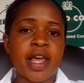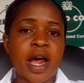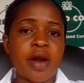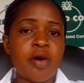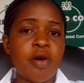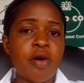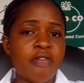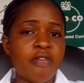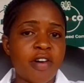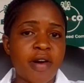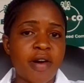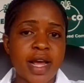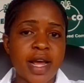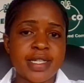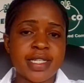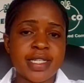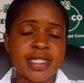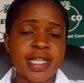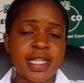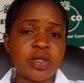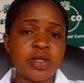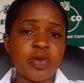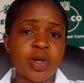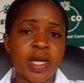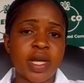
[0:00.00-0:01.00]
no varieties
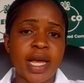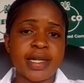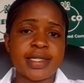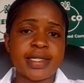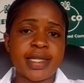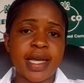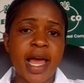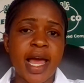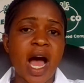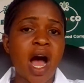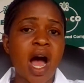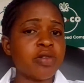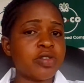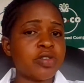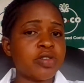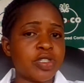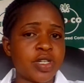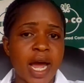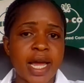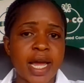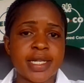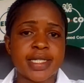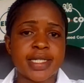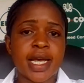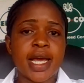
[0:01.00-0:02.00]
that we can say
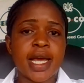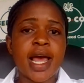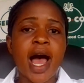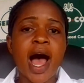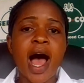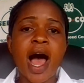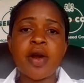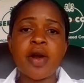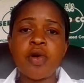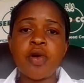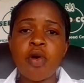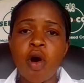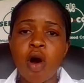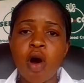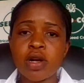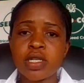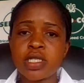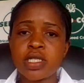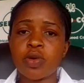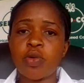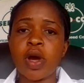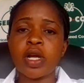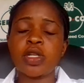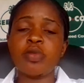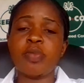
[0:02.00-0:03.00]
outright are not
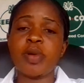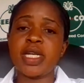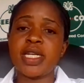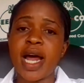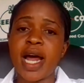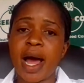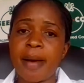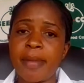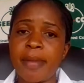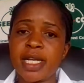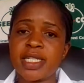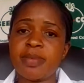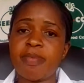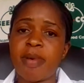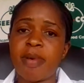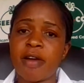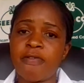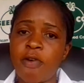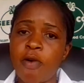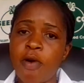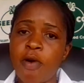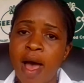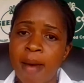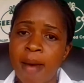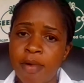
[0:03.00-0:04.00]
going to be damaged by
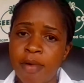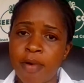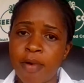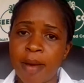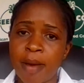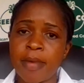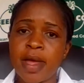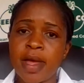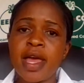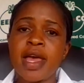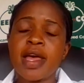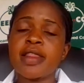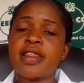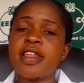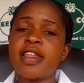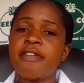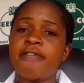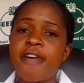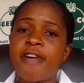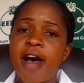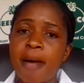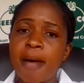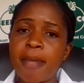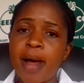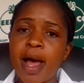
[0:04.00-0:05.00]
fall armyworm. The
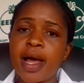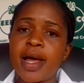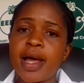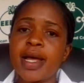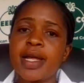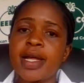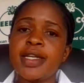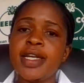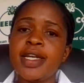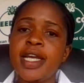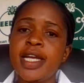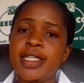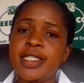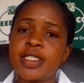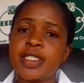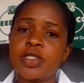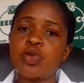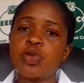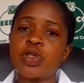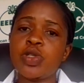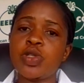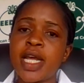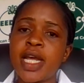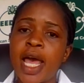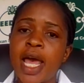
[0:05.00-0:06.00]
farmer needs
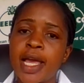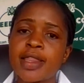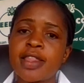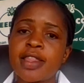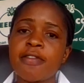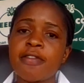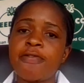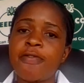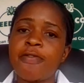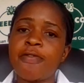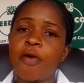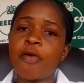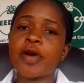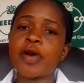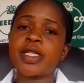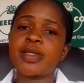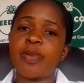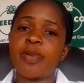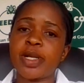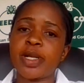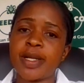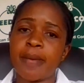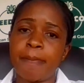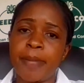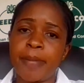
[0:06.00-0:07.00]
to take the full
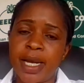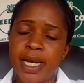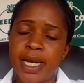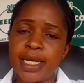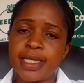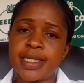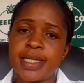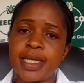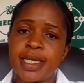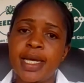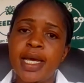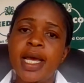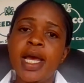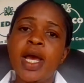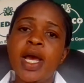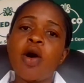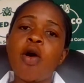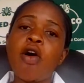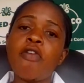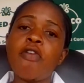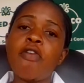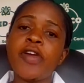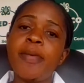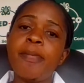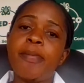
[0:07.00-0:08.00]
responsibility
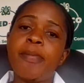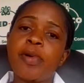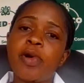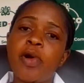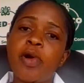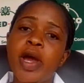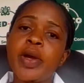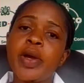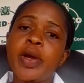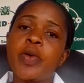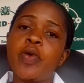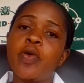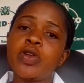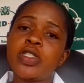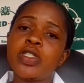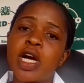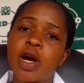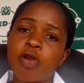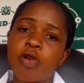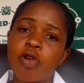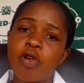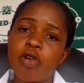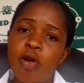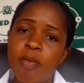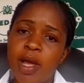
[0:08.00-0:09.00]
of employing good
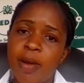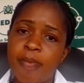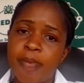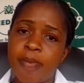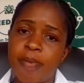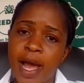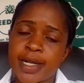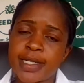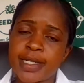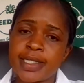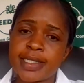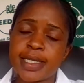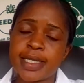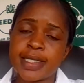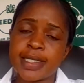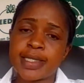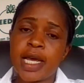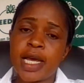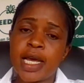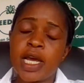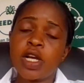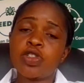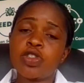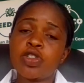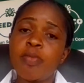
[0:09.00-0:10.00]
agronomic practices
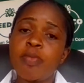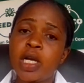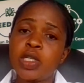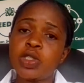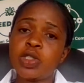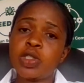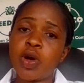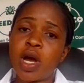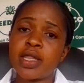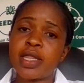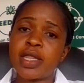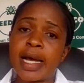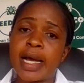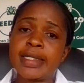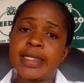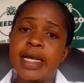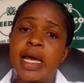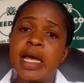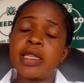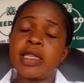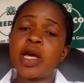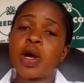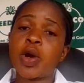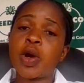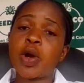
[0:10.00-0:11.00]
to make sure that
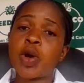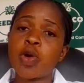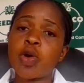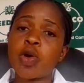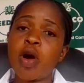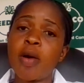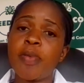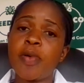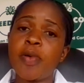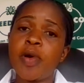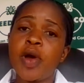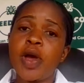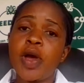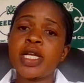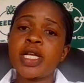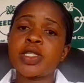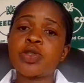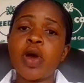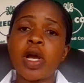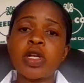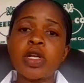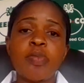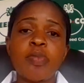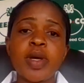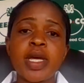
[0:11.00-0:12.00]
the crop is
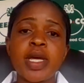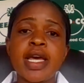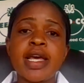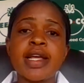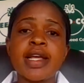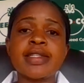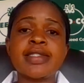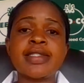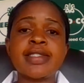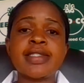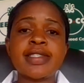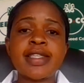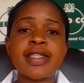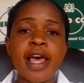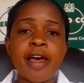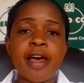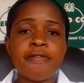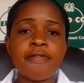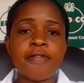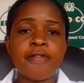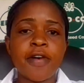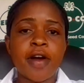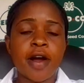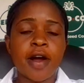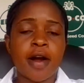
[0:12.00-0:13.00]
going to be
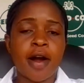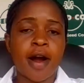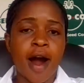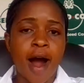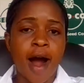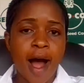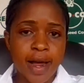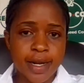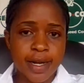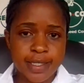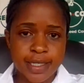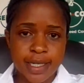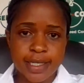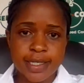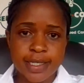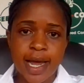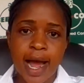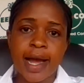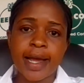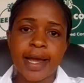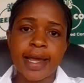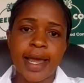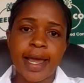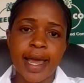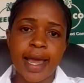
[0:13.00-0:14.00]
safeguarded
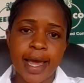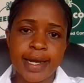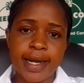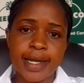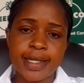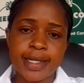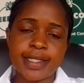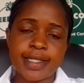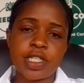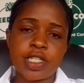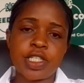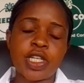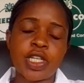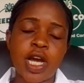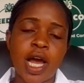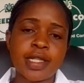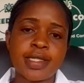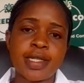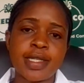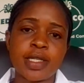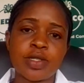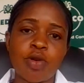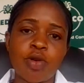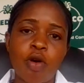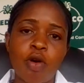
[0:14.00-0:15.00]
against
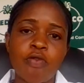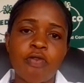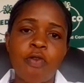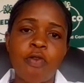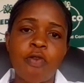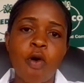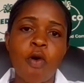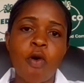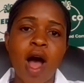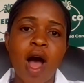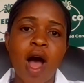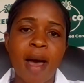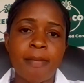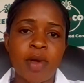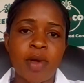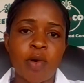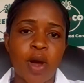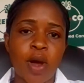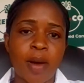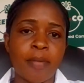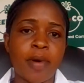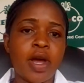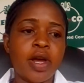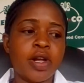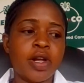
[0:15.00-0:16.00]
chances of fall
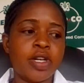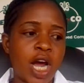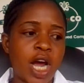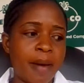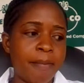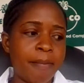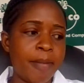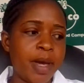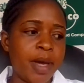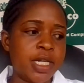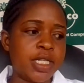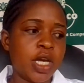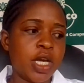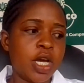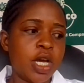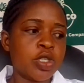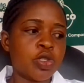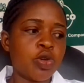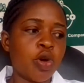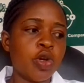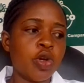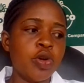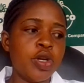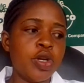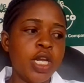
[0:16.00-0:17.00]
armyworm damage.
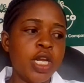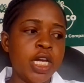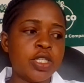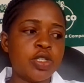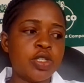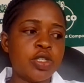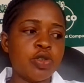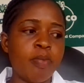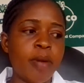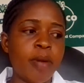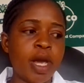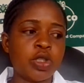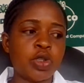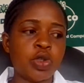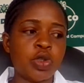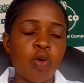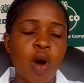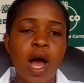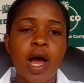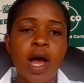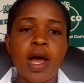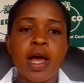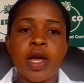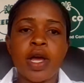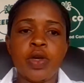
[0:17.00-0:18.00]
So you need to make sure
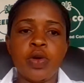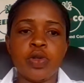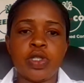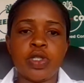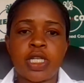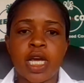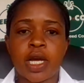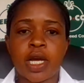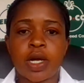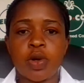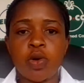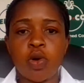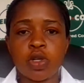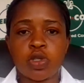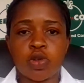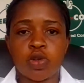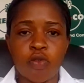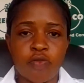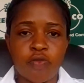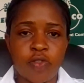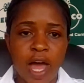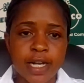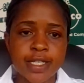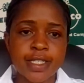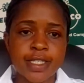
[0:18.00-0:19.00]
you take note of
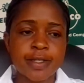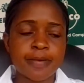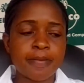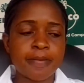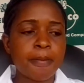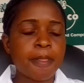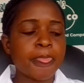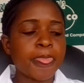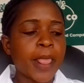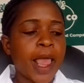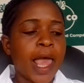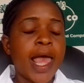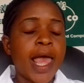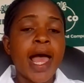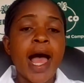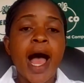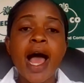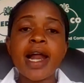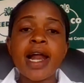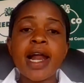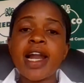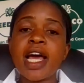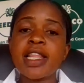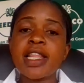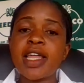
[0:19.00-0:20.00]
that.
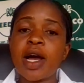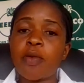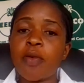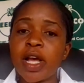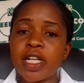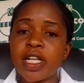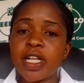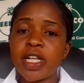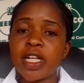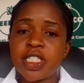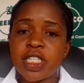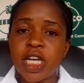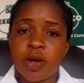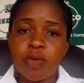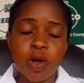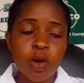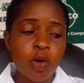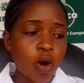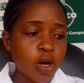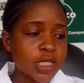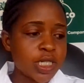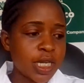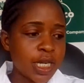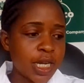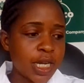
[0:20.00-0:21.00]
Another question we
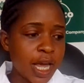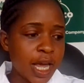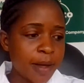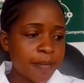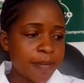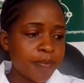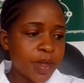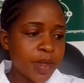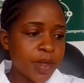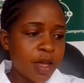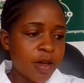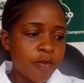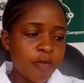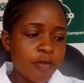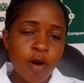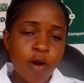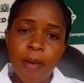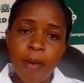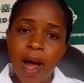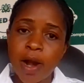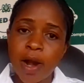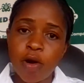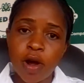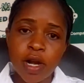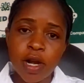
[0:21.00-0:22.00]
got here from
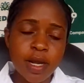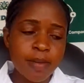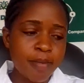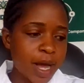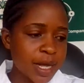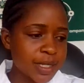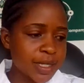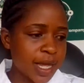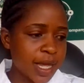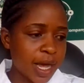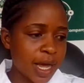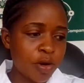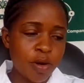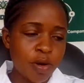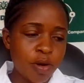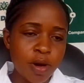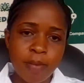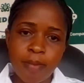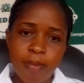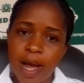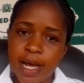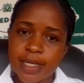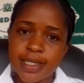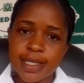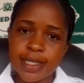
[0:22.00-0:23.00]
Anonymous.
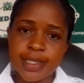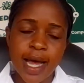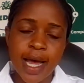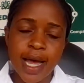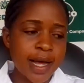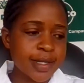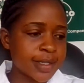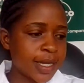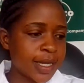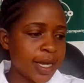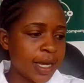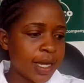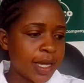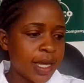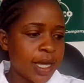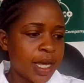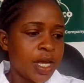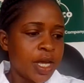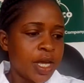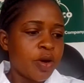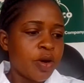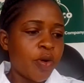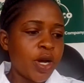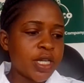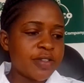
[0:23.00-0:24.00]
Anonymous is asking,
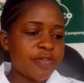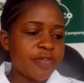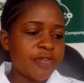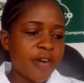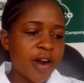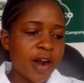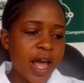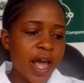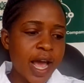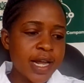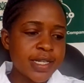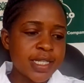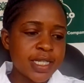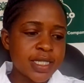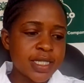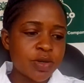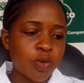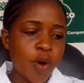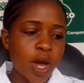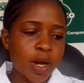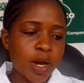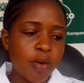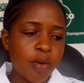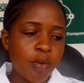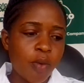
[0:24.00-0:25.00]
which varieties
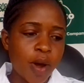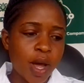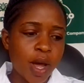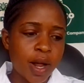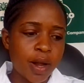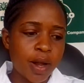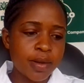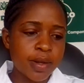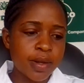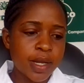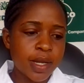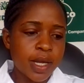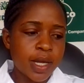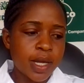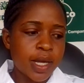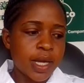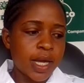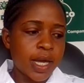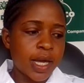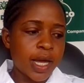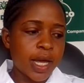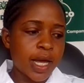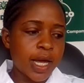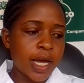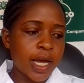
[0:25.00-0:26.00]
work well
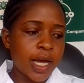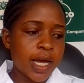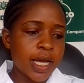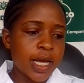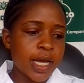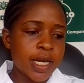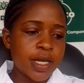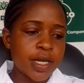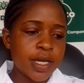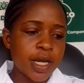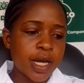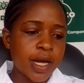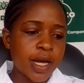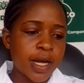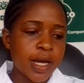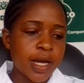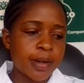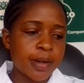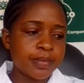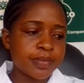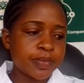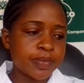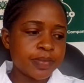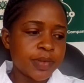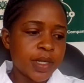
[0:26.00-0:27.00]

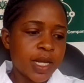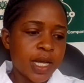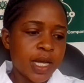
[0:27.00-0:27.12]
in